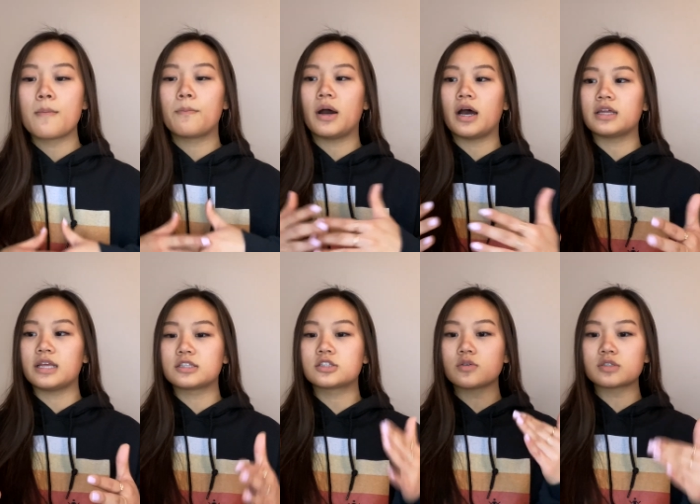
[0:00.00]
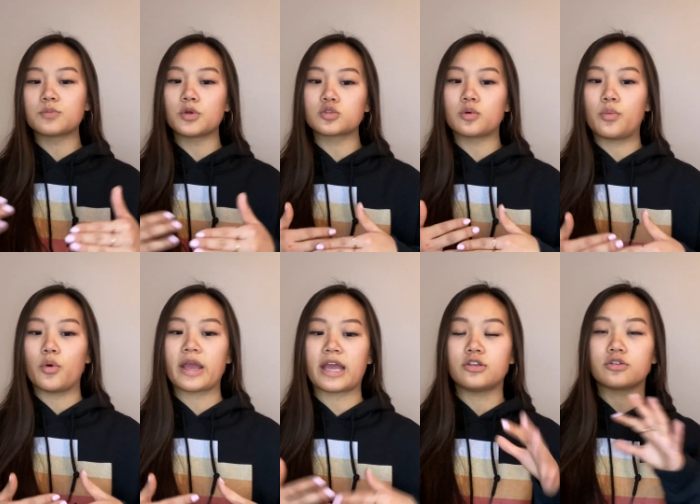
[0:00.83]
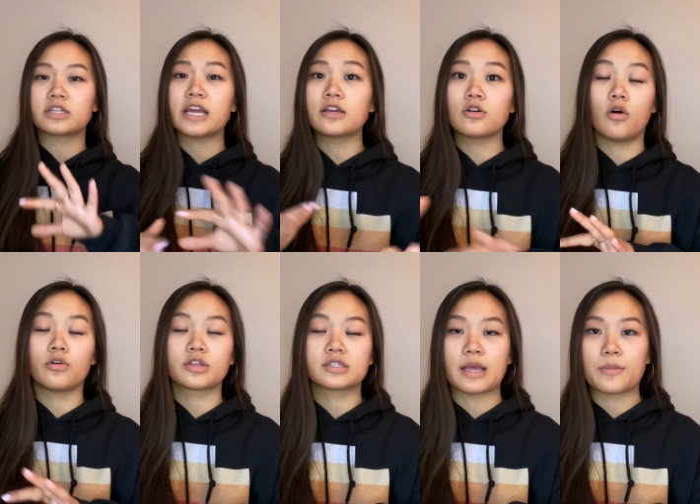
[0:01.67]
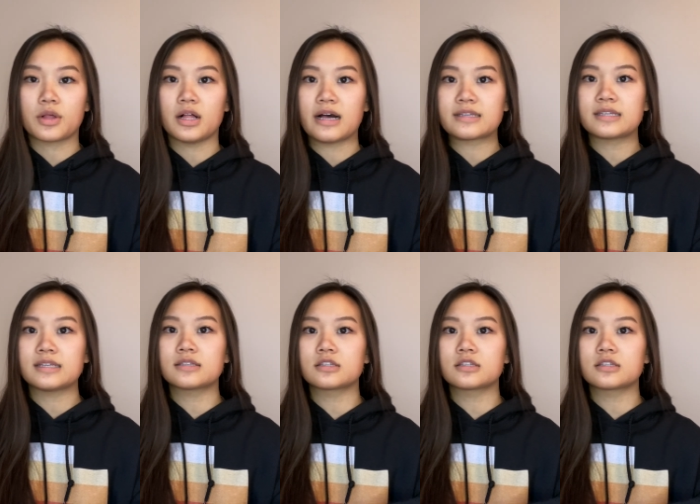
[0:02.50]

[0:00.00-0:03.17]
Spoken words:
but it's so small to a point, and you're taking all the same classes,